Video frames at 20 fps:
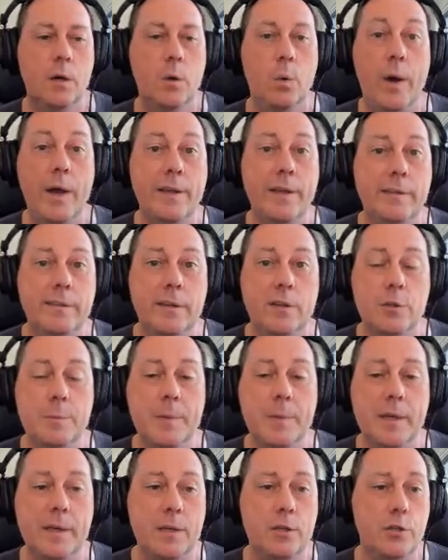why it's such a
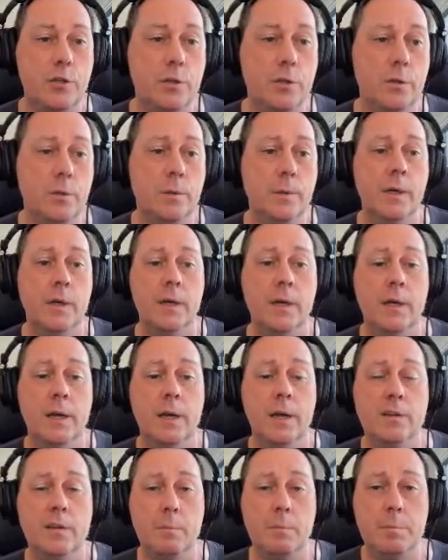big issue,
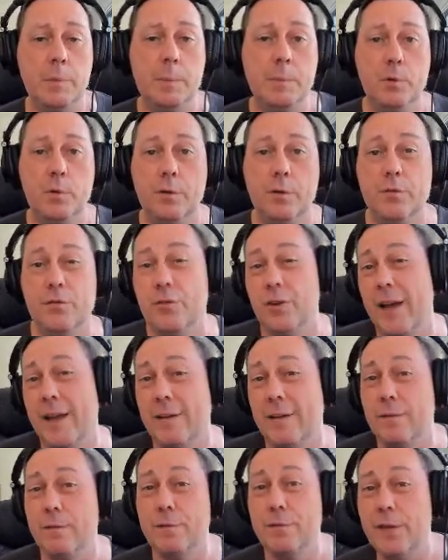some people who have tried and